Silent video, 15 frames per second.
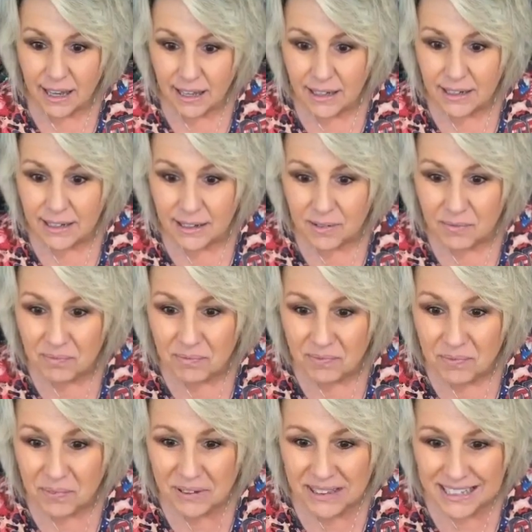scanned him
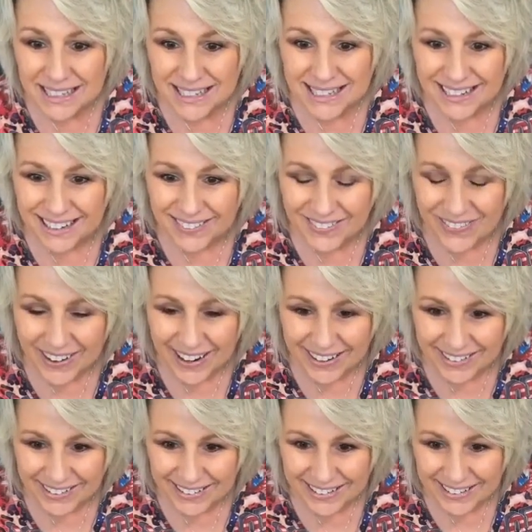with the stud
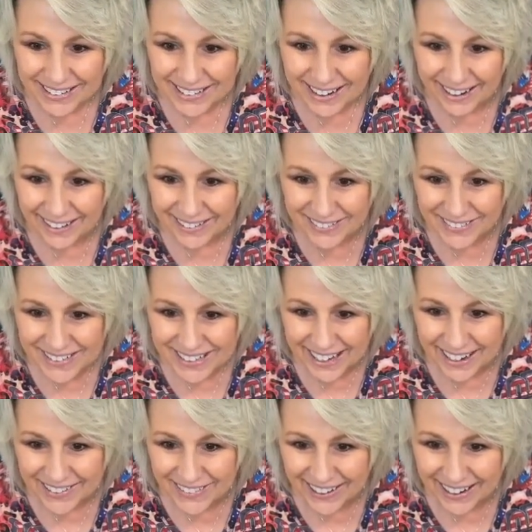finder and told him to
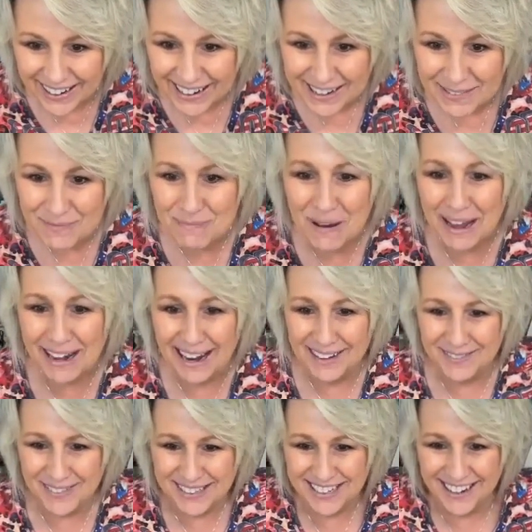say, my
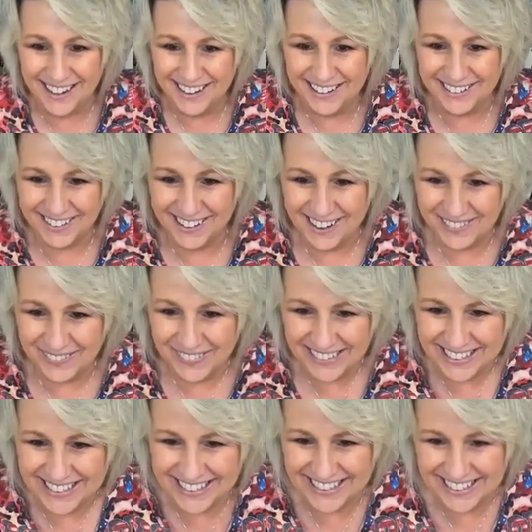name's Connor, I'm
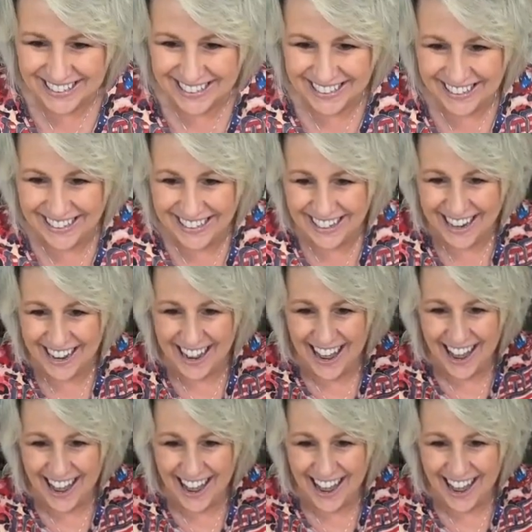a stud.